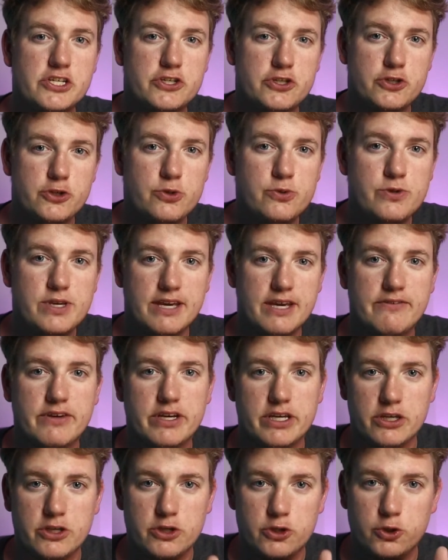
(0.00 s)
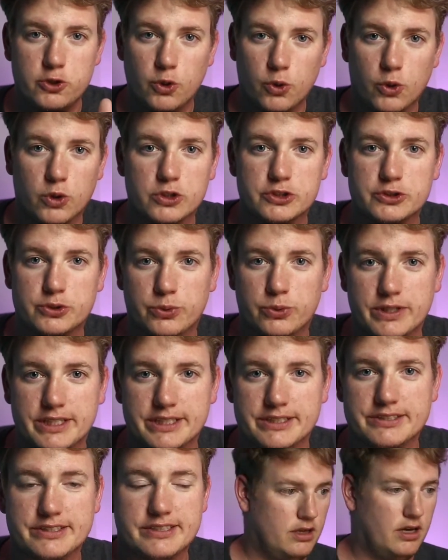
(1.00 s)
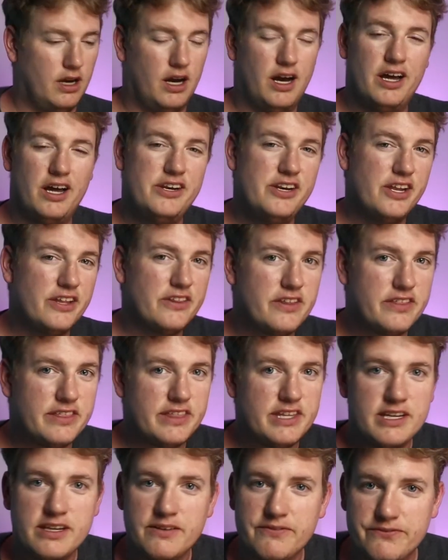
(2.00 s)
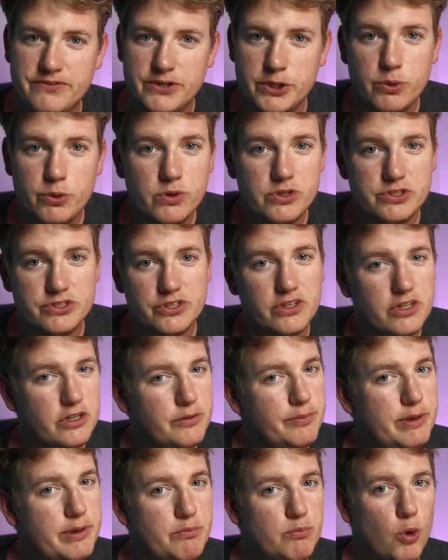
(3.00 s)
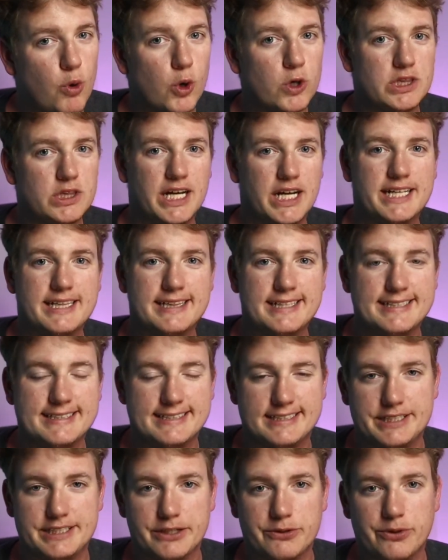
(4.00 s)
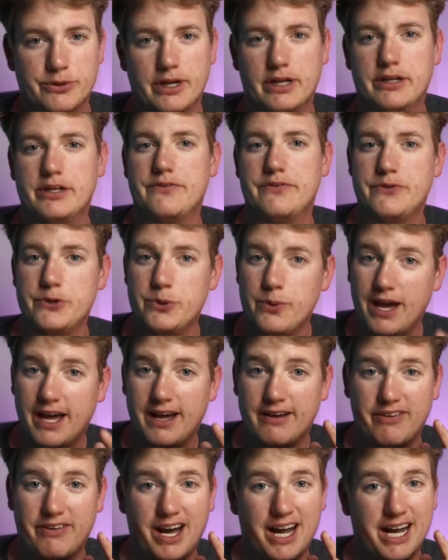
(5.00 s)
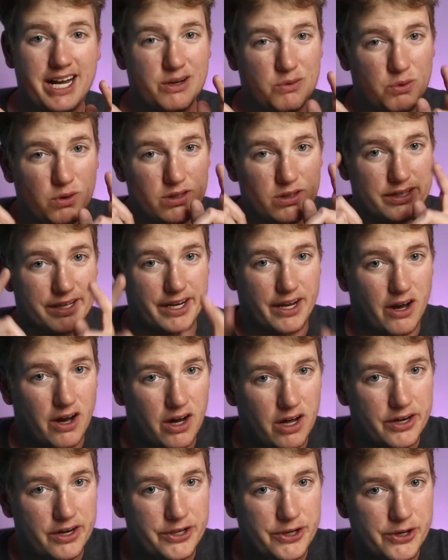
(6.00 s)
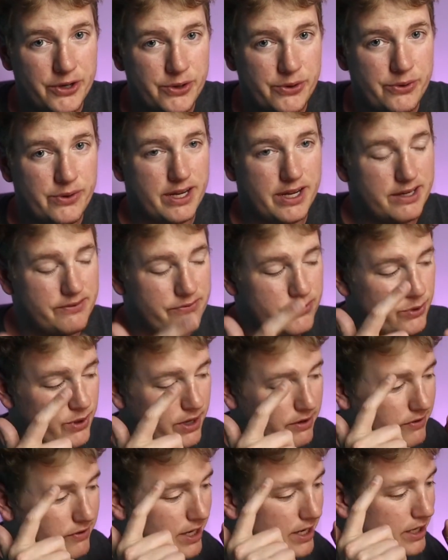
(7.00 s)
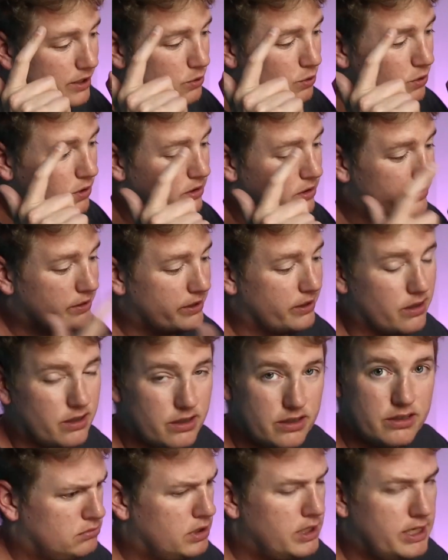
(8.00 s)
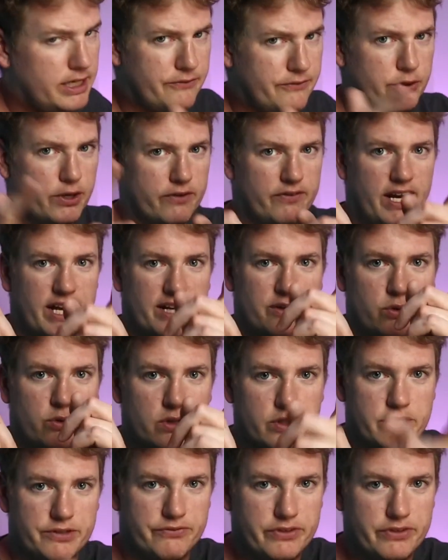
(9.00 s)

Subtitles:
you give it your twist. Another thing, viewers are going to be more likely to stick around if you have high quality audio, and if you have high quality video, or if you have high quality